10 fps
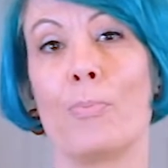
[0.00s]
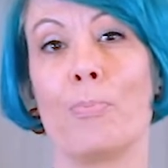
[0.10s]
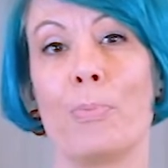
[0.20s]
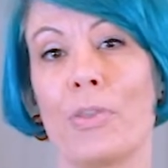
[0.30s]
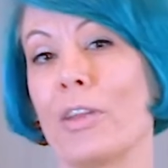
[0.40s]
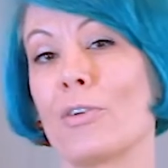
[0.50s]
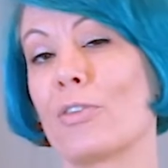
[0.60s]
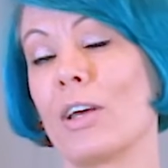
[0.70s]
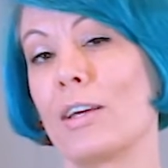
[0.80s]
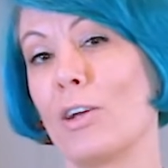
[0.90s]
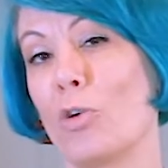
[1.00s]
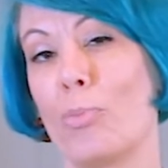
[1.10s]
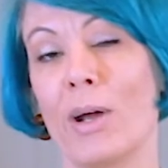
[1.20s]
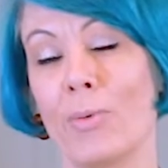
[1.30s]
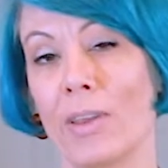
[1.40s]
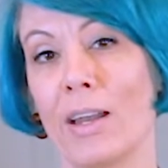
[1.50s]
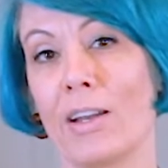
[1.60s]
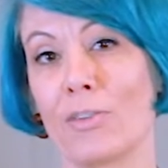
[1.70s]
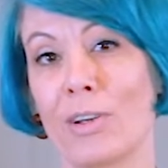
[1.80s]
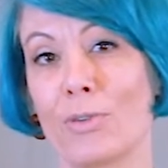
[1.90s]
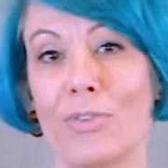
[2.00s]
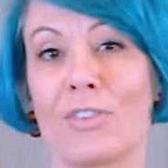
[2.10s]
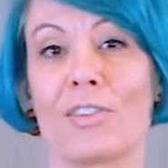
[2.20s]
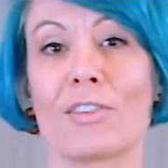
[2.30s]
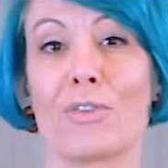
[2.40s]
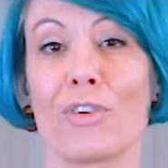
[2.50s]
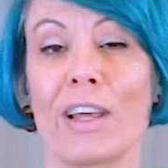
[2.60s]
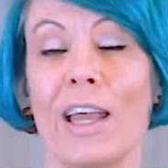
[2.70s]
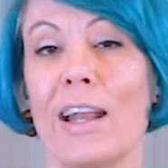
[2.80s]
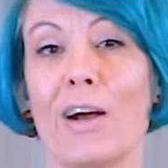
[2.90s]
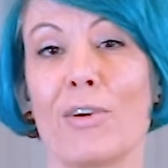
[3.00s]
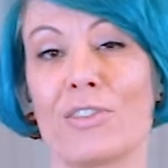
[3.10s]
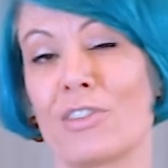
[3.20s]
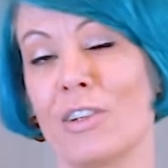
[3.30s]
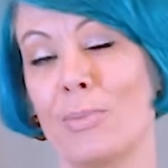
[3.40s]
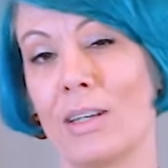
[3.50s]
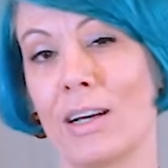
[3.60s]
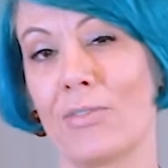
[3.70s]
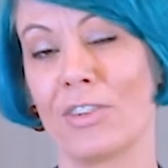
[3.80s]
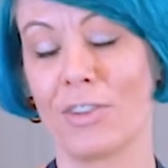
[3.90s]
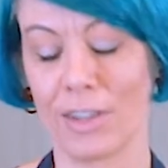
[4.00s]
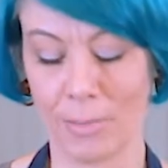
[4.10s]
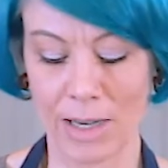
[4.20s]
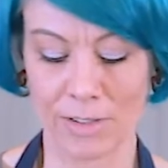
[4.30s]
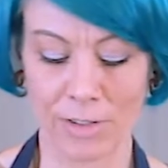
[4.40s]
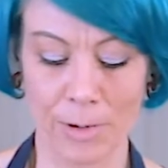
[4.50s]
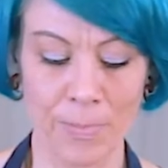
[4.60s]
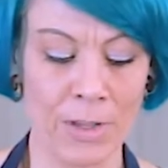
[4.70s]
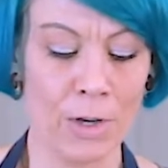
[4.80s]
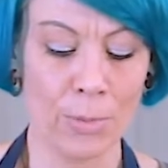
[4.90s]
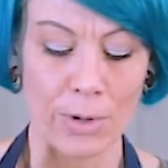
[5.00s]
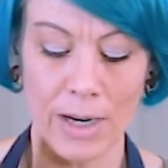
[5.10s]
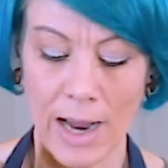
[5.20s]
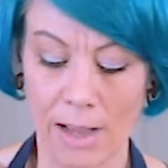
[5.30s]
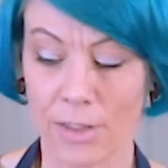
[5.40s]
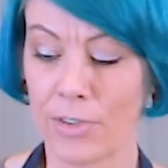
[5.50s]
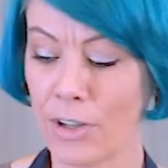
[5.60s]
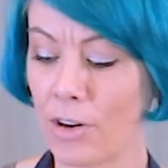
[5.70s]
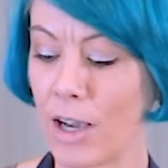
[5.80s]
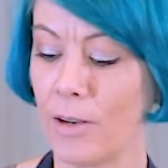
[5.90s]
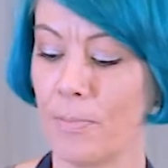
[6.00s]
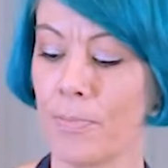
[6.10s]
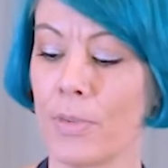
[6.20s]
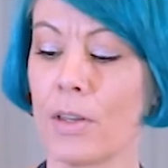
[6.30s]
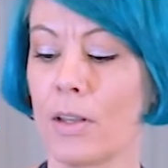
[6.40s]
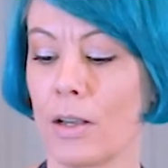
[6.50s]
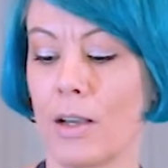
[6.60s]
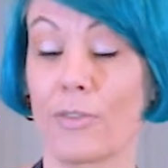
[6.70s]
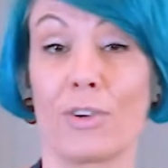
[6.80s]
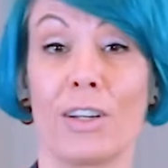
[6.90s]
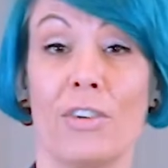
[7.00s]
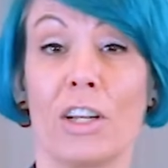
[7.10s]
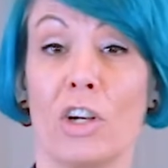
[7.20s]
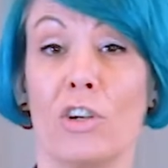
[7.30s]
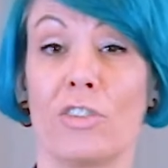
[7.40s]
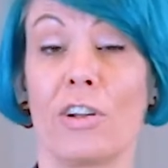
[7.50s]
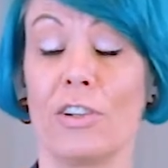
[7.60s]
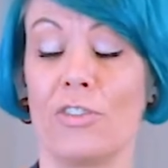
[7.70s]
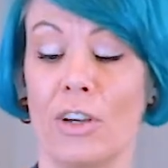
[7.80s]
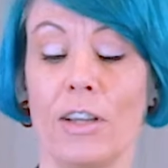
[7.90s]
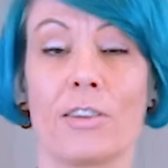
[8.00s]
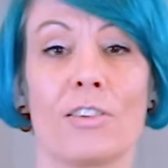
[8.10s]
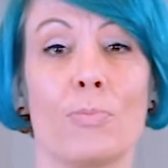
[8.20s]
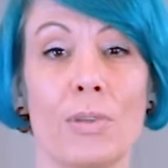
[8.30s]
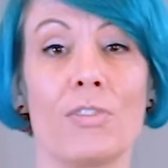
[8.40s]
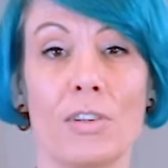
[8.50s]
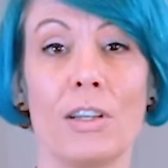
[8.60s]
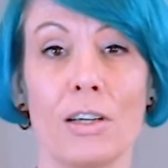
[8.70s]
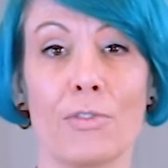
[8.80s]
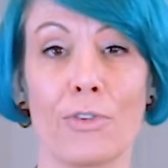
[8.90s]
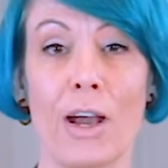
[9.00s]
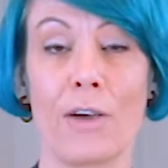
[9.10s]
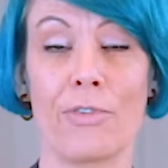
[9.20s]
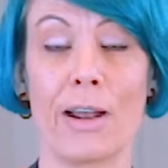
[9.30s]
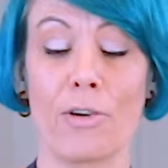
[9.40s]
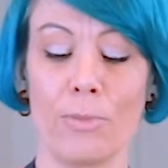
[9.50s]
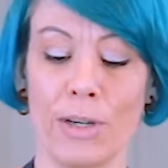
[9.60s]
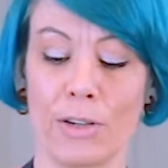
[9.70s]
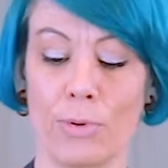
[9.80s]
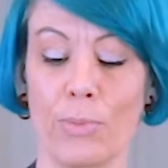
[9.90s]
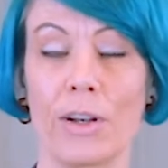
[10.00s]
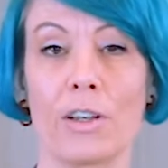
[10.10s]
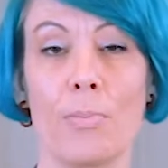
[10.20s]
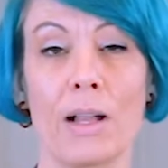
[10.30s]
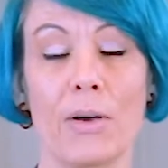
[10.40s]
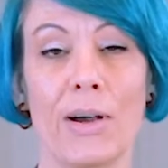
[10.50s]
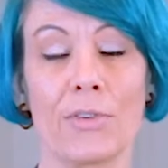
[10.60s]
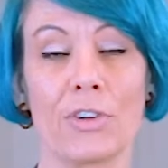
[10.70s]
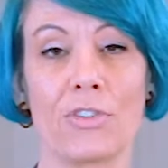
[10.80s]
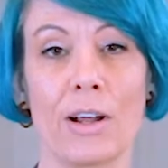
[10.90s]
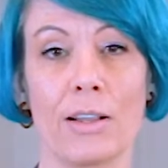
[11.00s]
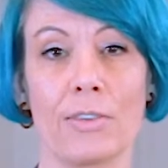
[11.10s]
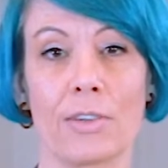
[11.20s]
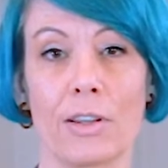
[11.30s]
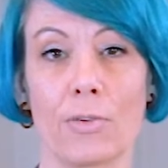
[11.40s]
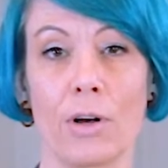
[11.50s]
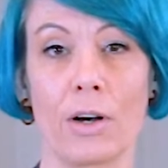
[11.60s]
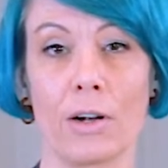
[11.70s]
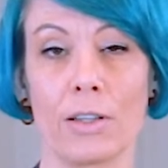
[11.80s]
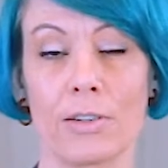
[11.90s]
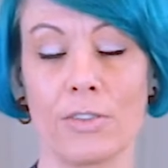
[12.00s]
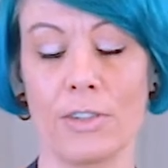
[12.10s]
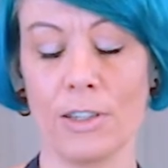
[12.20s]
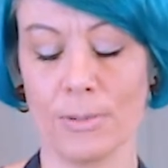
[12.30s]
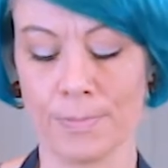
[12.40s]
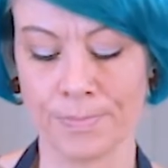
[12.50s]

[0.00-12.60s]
But then there's like, a point where that ends, right? So if it sits there for like 8 hours, it's gonna be kind of a soggy mess. So we're gonna add the vinaigrette after giving it a good solid shake. This has been sitting for half an hour because we wanted to mellow out the shallots and the raw garlic that's in here.